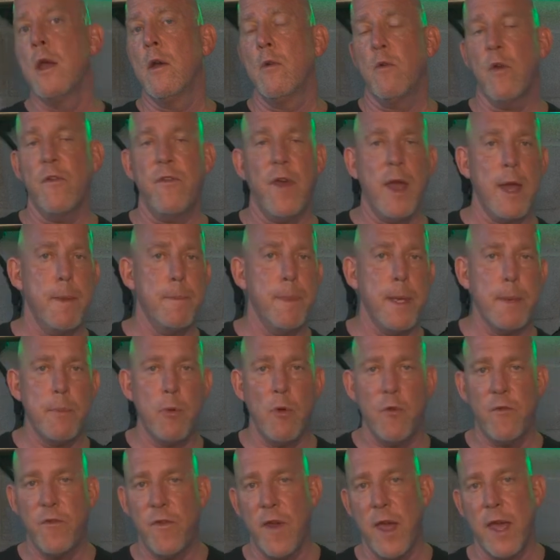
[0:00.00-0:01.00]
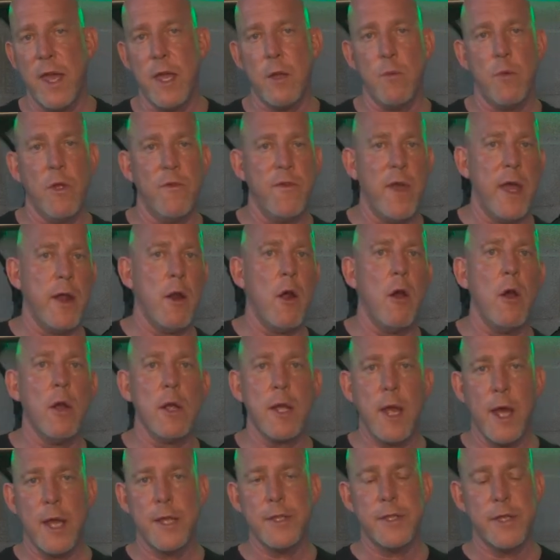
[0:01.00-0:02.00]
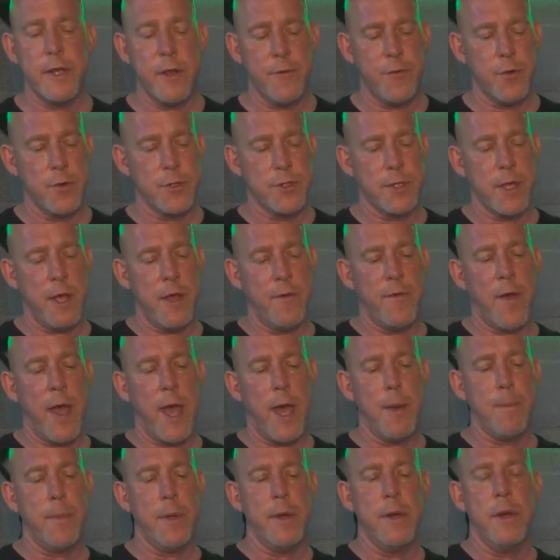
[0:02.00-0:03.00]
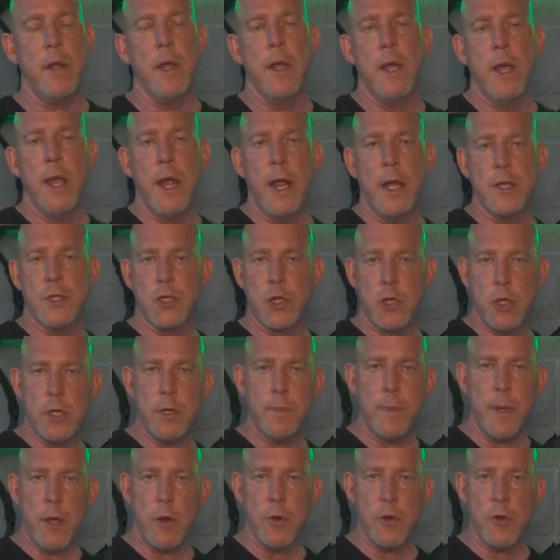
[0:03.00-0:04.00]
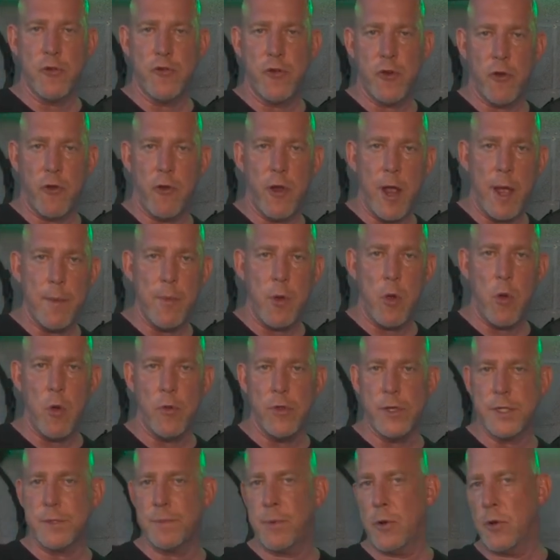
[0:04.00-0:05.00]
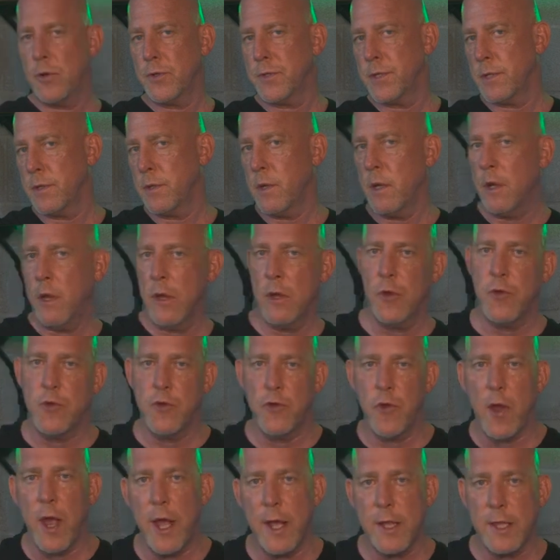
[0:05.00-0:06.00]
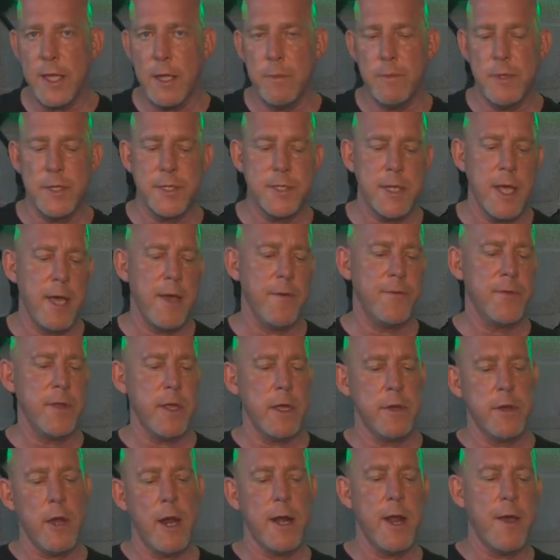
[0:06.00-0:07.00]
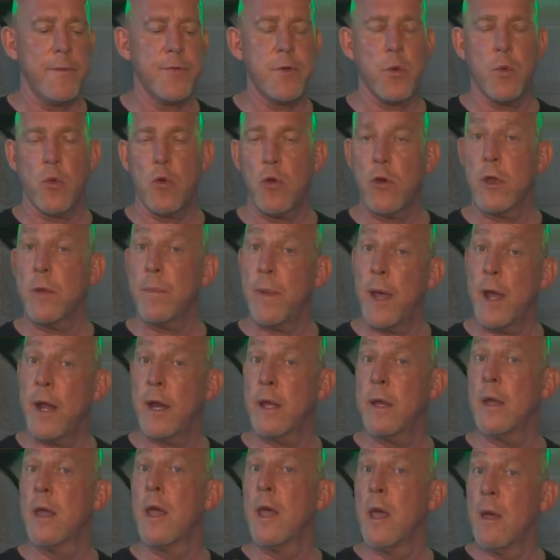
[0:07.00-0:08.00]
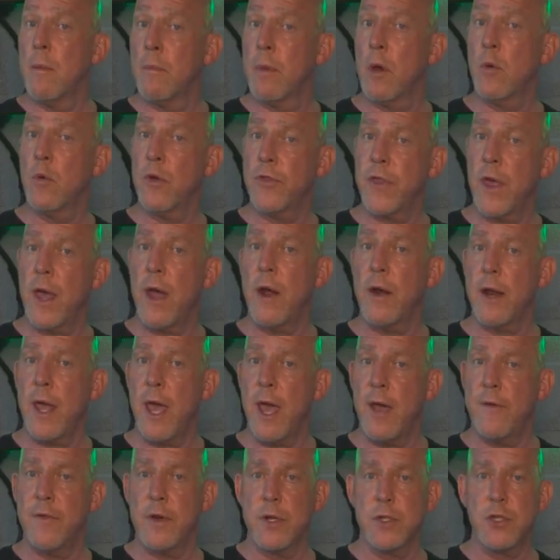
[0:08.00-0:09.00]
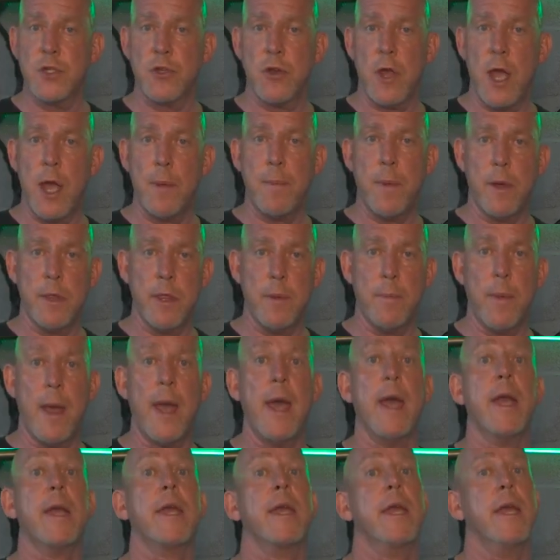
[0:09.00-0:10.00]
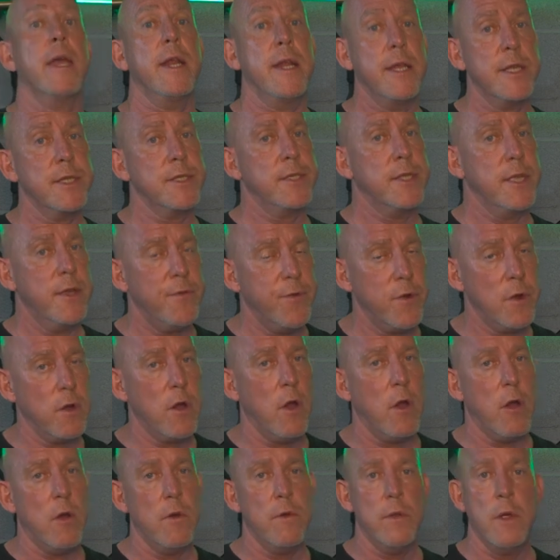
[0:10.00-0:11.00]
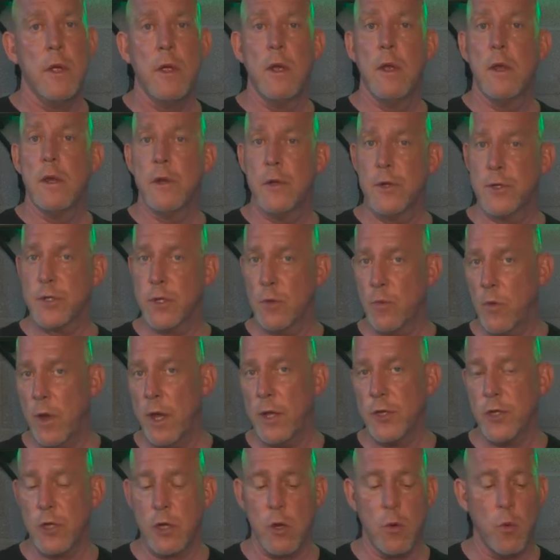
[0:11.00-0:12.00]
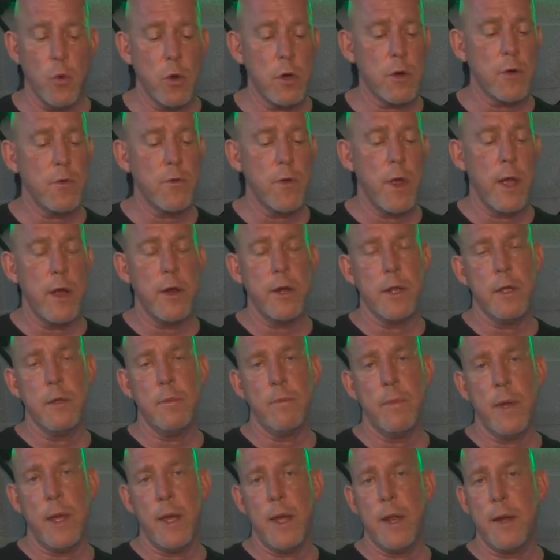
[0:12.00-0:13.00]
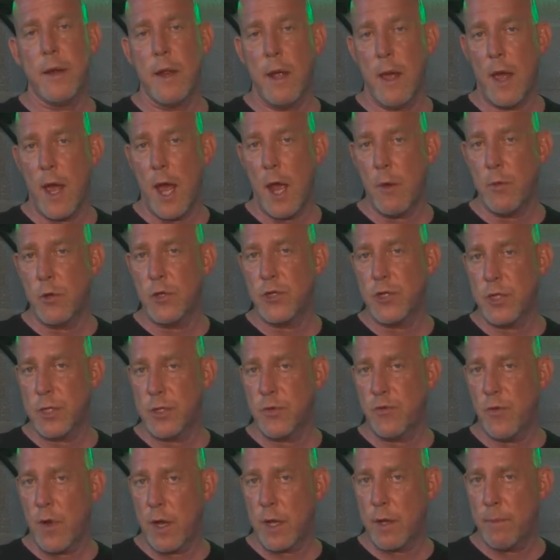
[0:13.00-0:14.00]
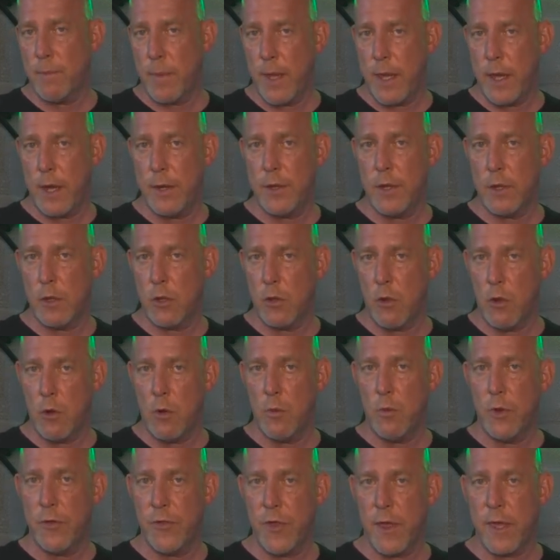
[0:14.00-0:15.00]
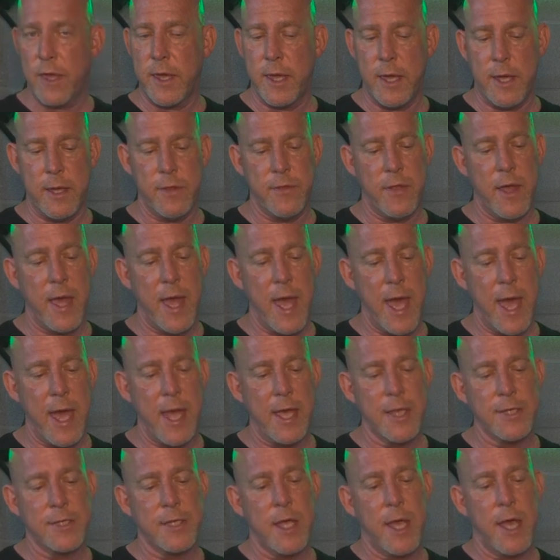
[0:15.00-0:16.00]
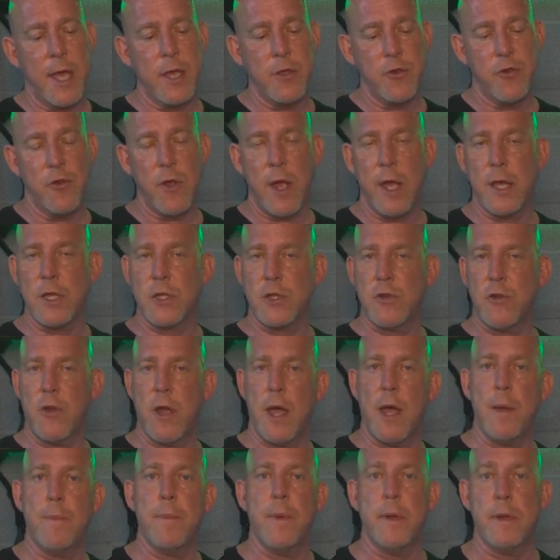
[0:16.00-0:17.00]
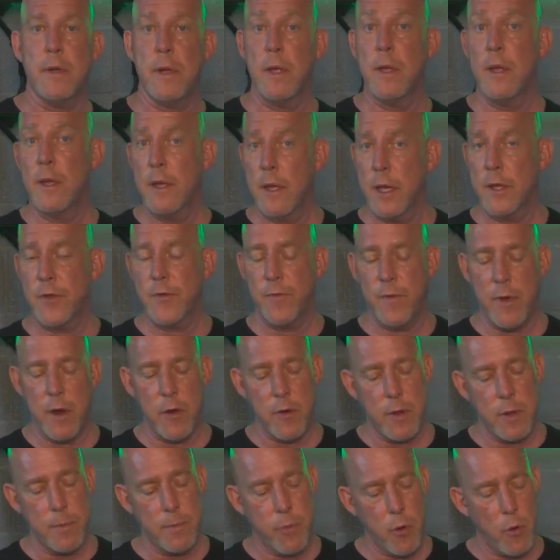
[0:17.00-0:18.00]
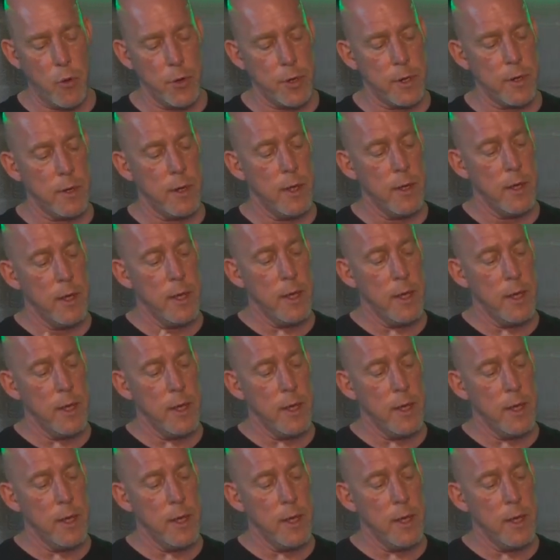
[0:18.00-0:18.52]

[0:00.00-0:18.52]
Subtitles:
We've had people faint. We've had all kinds of different stuff happen. It's good to be able to grab a hold of this person, drag them to safety, and not have to worry about it. But without having a strap on the back, it is difficult. There's some ways you can work around it, but I would just recommend going with a kit that has a drag strap, and that's very important.